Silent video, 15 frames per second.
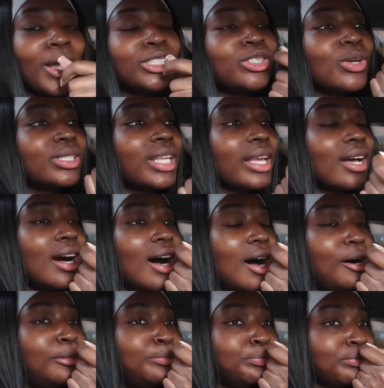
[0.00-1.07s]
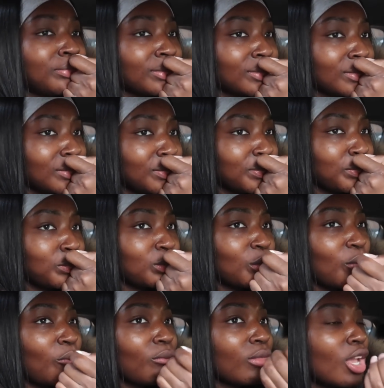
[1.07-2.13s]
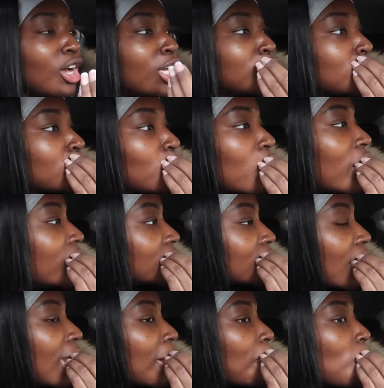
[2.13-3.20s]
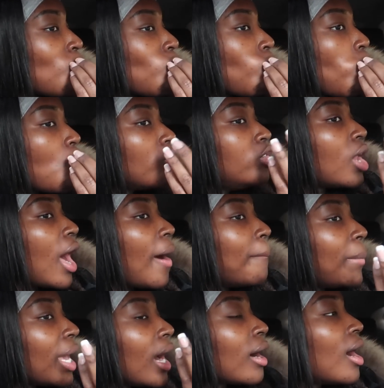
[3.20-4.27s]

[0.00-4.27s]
pesto is like a um a sauce, like you know how ma a